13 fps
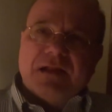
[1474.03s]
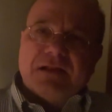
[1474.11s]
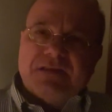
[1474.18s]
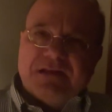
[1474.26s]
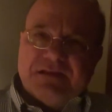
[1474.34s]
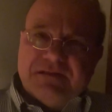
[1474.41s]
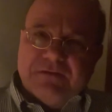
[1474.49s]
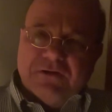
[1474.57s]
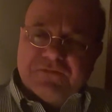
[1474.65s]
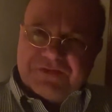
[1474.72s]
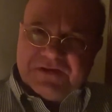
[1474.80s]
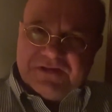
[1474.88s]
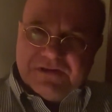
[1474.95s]
that
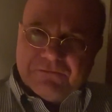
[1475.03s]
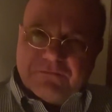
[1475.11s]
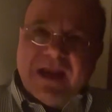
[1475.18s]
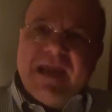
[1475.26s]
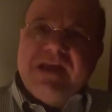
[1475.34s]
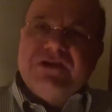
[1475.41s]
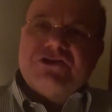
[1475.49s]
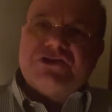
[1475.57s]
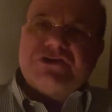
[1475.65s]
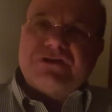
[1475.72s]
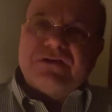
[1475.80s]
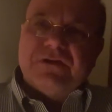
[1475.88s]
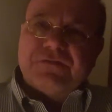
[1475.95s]
of the
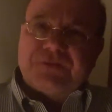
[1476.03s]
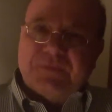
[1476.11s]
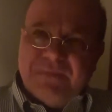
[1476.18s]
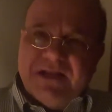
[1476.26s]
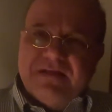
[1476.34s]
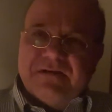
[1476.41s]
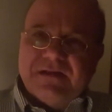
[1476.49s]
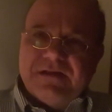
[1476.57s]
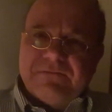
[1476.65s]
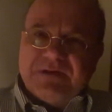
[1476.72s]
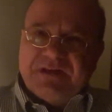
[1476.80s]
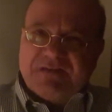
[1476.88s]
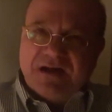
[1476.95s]
deranged, of the mentally
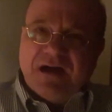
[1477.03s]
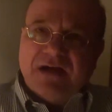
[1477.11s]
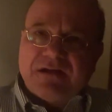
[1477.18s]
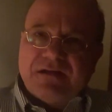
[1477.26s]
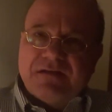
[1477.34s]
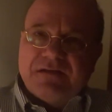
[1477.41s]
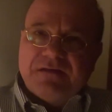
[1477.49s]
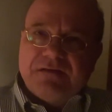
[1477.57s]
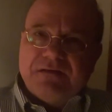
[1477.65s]
retarded,